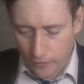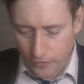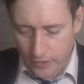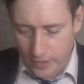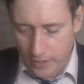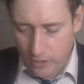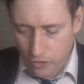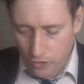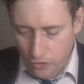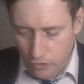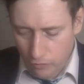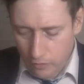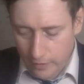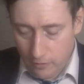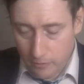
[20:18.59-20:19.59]

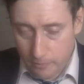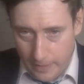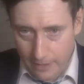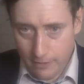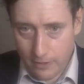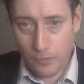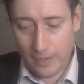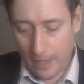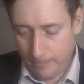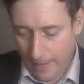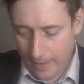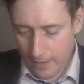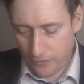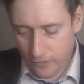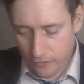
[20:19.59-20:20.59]
there are periods where that
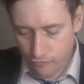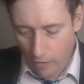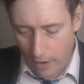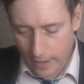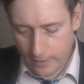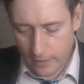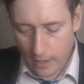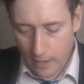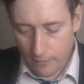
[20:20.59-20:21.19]
balance is right,